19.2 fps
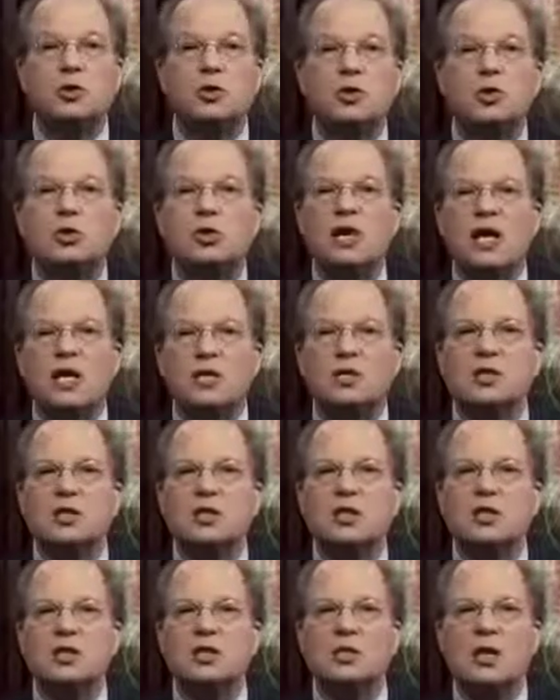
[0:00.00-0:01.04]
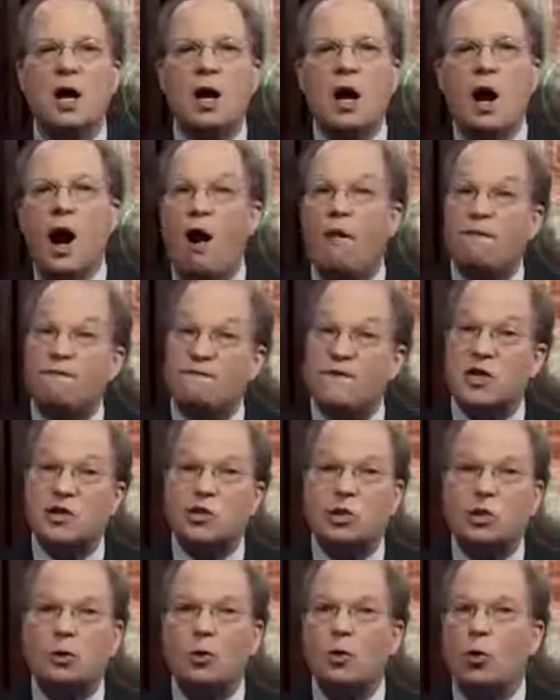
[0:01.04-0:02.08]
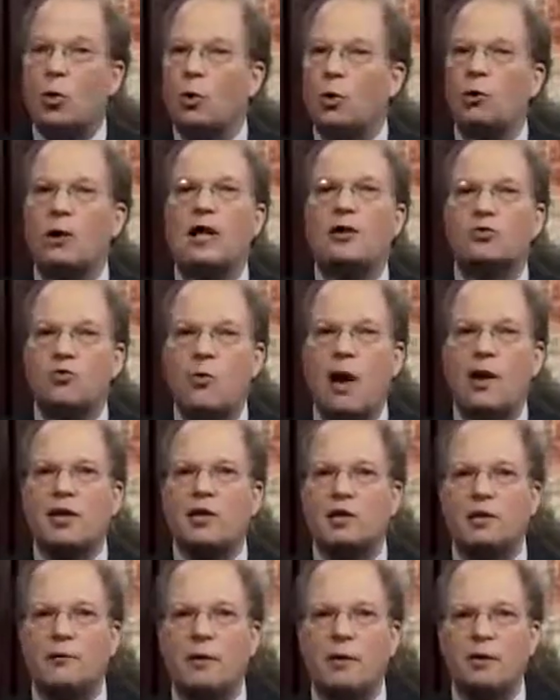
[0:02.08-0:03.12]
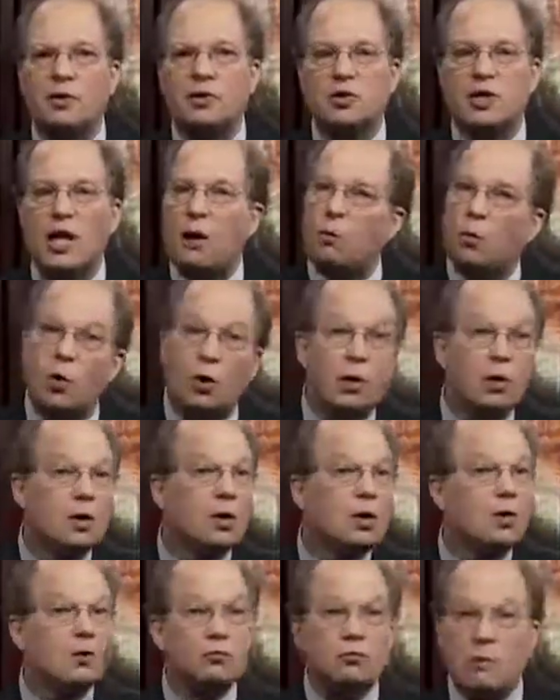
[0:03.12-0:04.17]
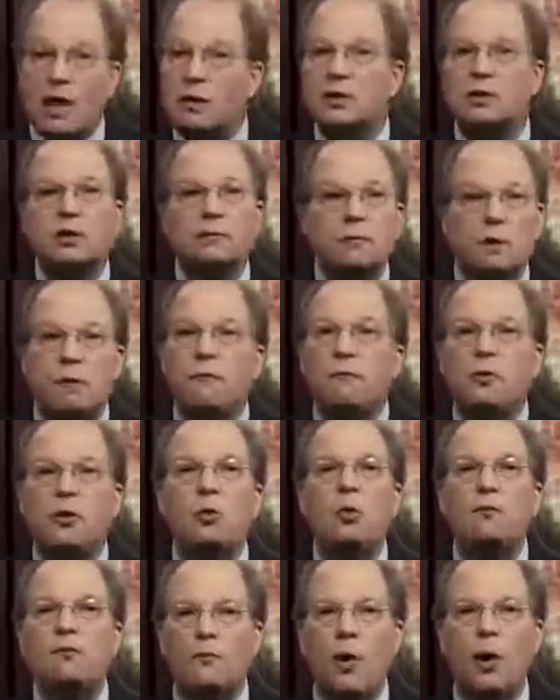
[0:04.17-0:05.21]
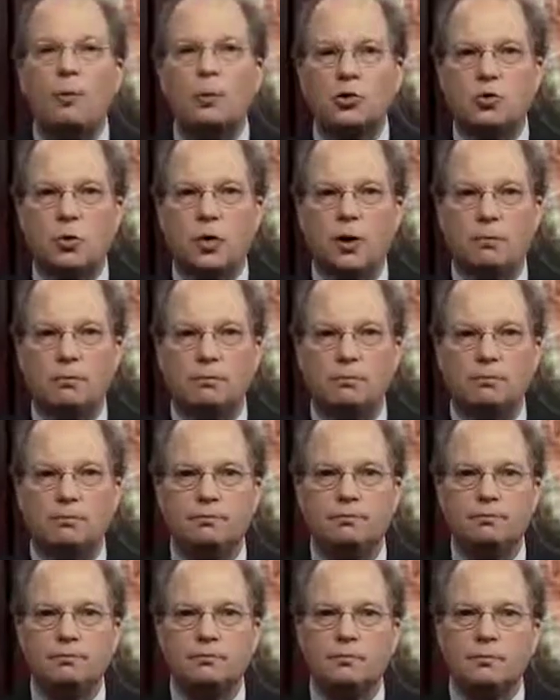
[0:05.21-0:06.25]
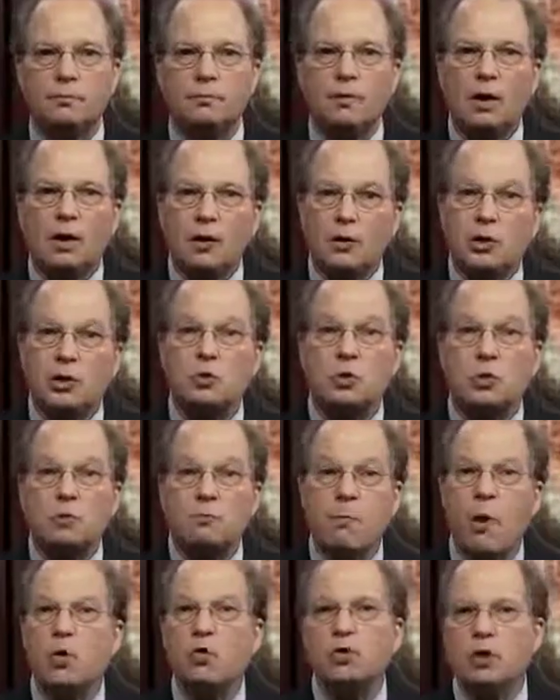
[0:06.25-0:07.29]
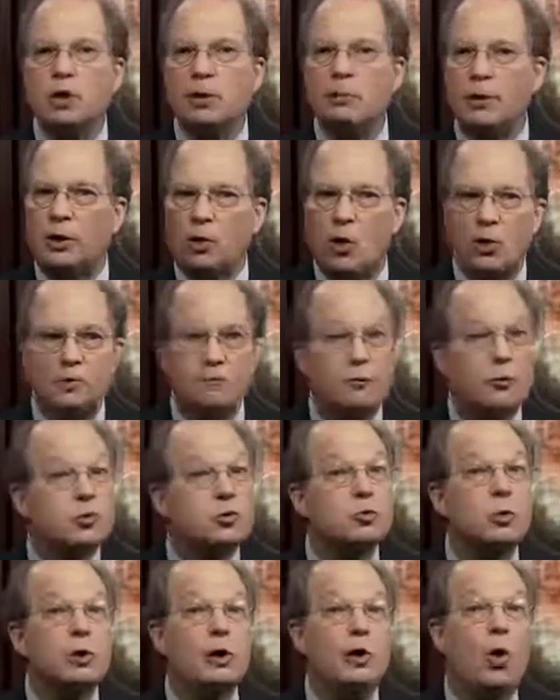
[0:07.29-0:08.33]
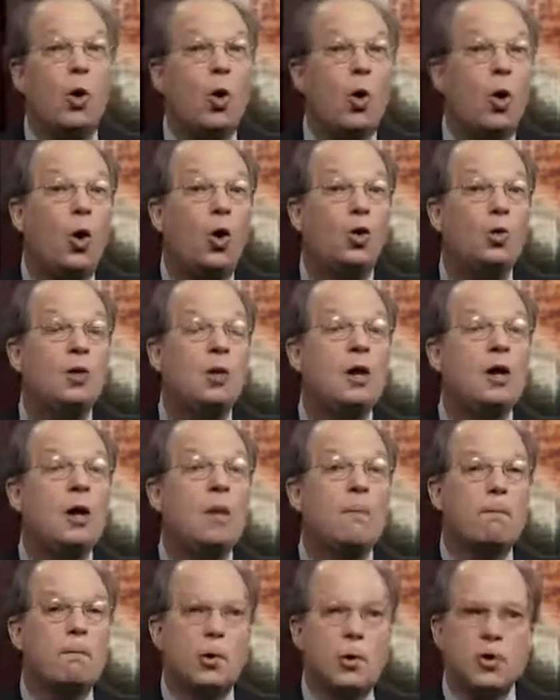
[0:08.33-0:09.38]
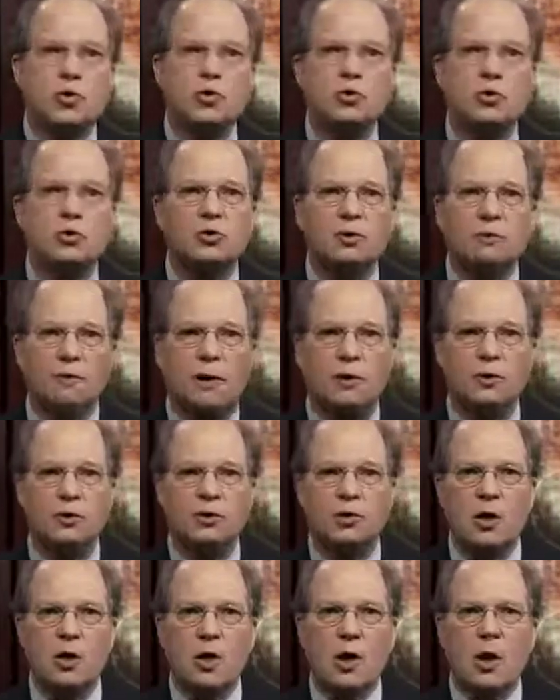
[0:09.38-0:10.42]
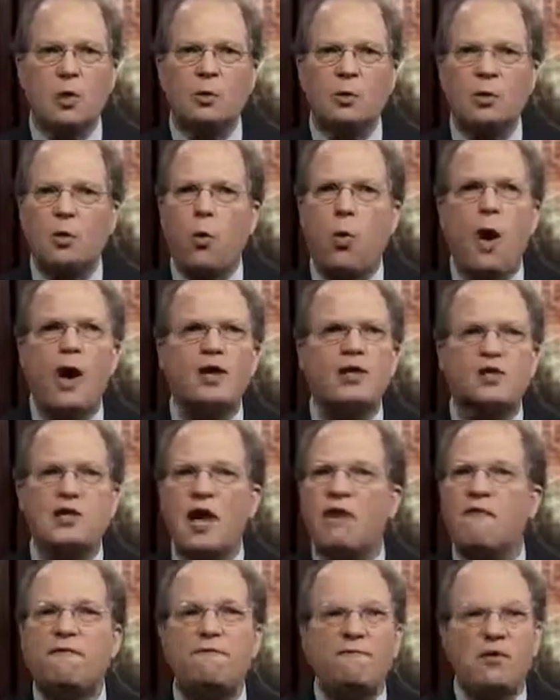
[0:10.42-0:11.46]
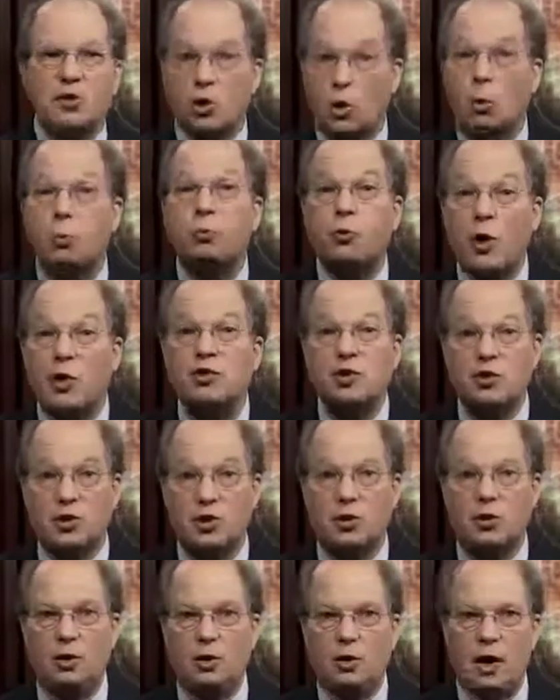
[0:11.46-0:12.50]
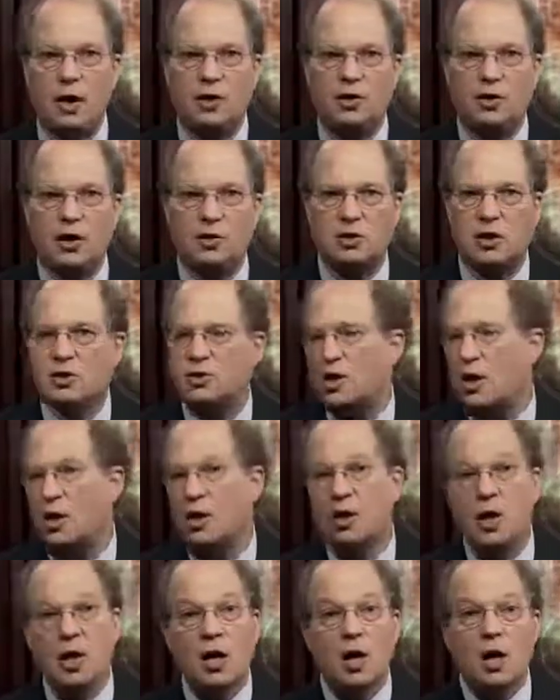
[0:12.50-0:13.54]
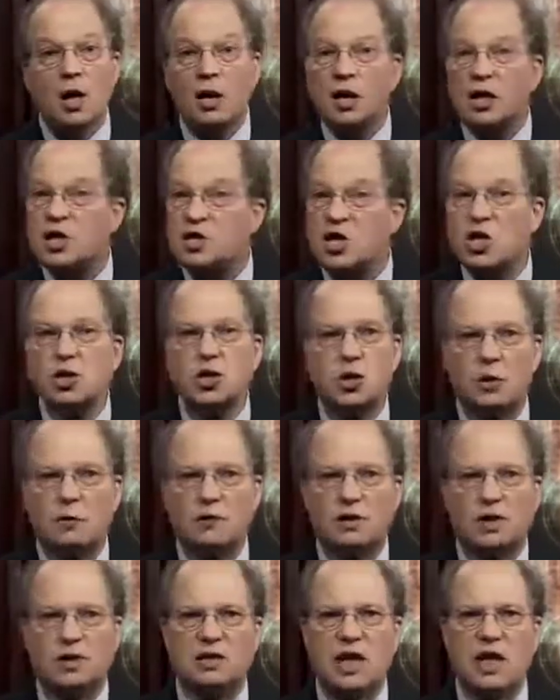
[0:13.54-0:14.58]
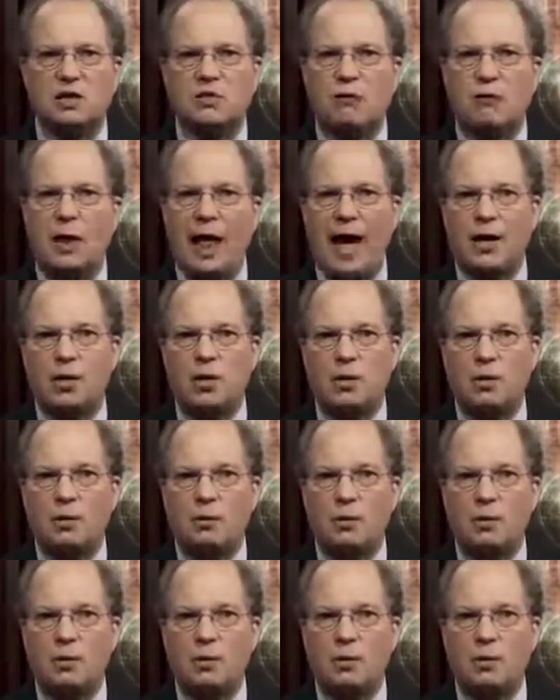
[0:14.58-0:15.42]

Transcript: to instances of physical or electronic surveillance that were relatively few and far between. This was mostly because virtually all personal surveillance requires a physical presence in the United States as a condition of successful action.